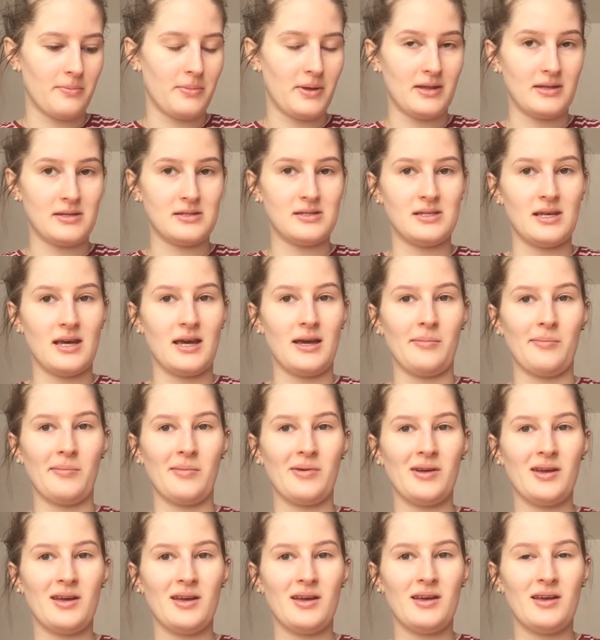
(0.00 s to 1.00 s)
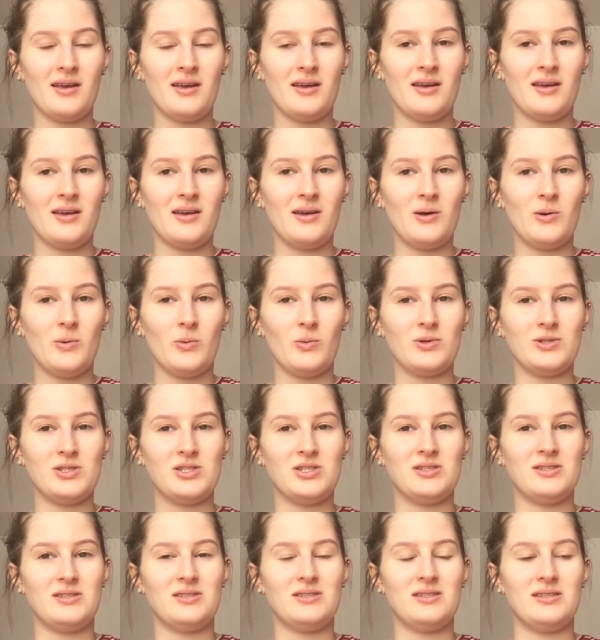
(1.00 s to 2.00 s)
the same, which
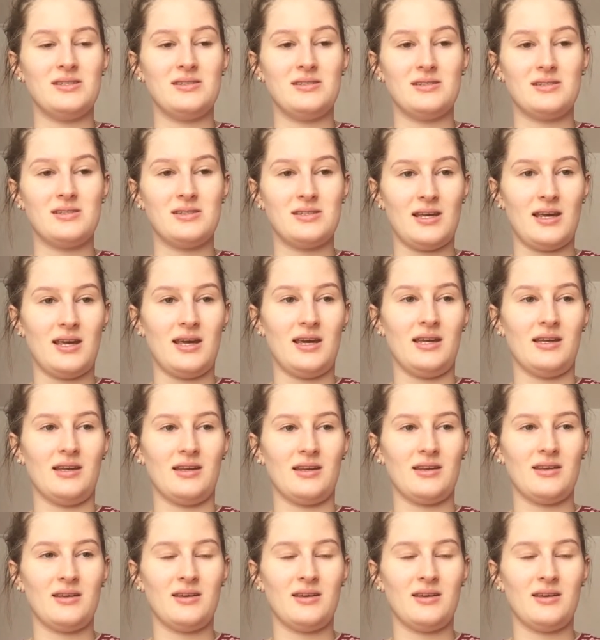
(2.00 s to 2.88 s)
is insane.